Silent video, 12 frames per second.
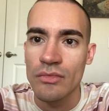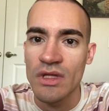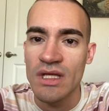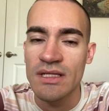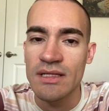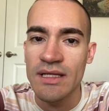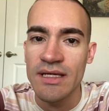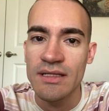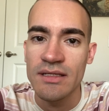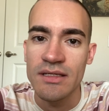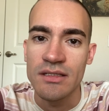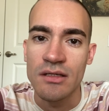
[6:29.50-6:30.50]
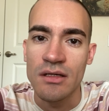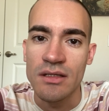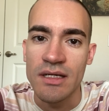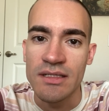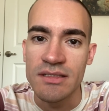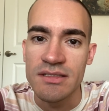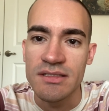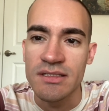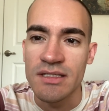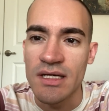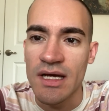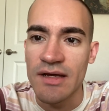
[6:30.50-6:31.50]
And lately, in all
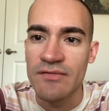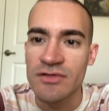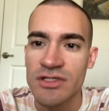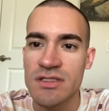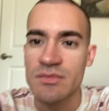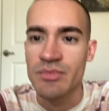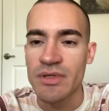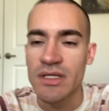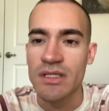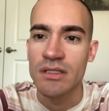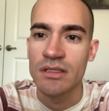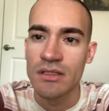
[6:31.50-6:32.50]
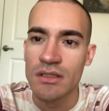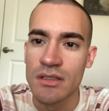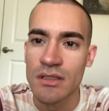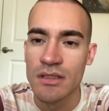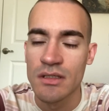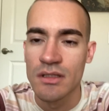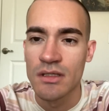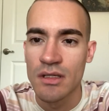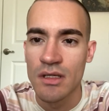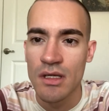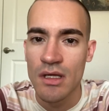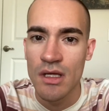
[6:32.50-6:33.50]
honesty, I've just been
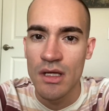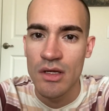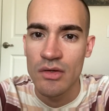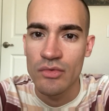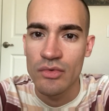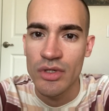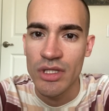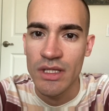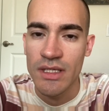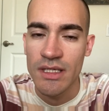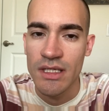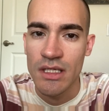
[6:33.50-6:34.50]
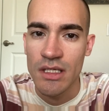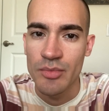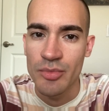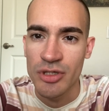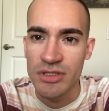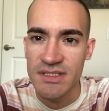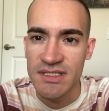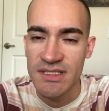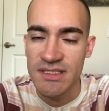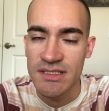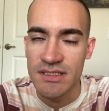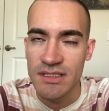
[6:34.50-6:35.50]
really
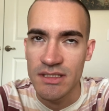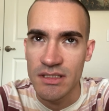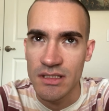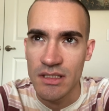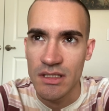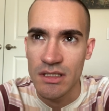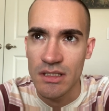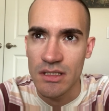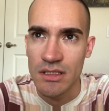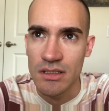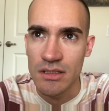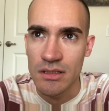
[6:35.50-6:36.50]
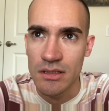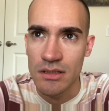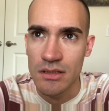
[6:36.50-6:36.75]
persistent in